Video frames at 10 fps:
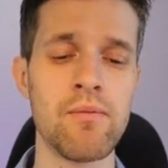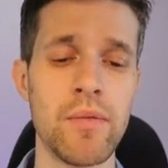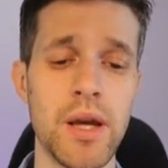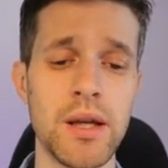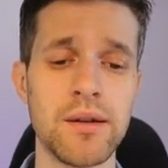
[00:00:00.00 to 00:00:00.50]

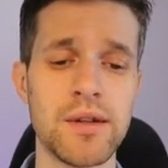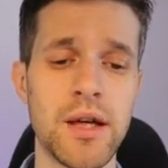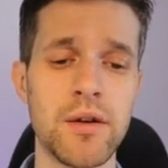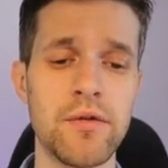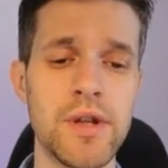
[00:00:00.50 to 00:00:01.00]
And
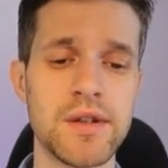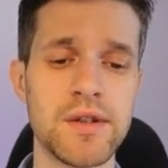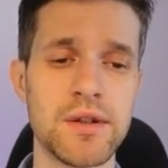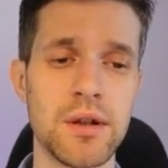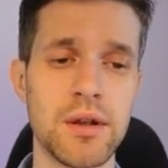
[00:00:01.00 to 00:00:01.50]
inside of
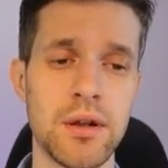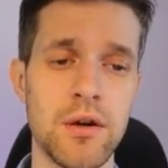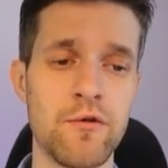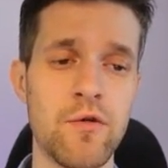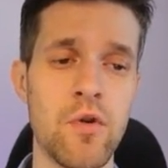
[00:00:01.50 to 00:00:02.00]
this
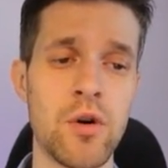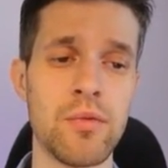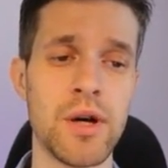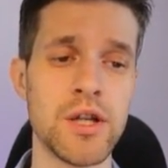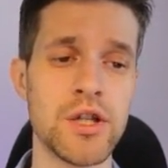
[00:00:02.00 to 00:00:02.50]
form,
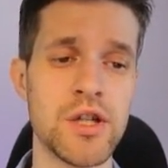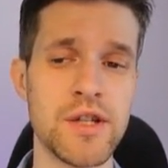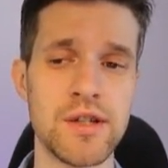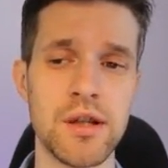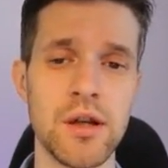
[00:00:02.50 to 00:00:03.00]
I
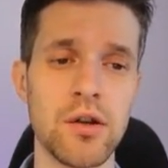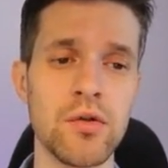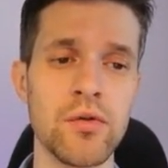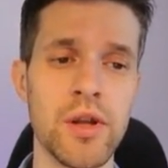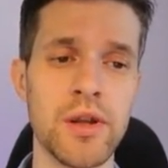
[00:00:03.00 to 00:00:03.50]
just
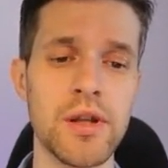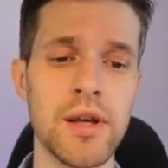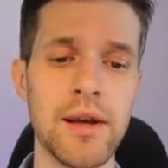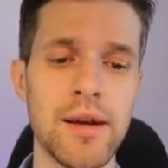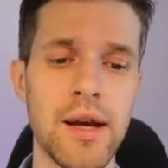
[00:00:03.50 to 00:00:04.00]
included
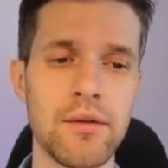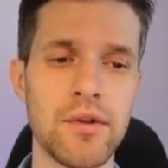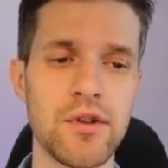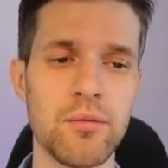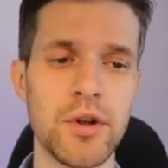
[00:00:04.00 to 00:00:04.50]
the
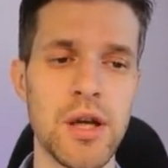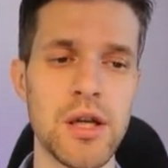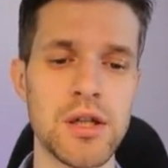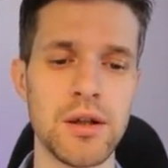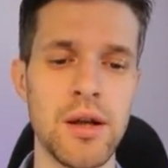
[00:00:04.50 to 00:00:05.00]
Canvas
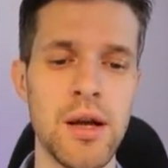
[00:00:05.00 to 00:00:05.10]
application.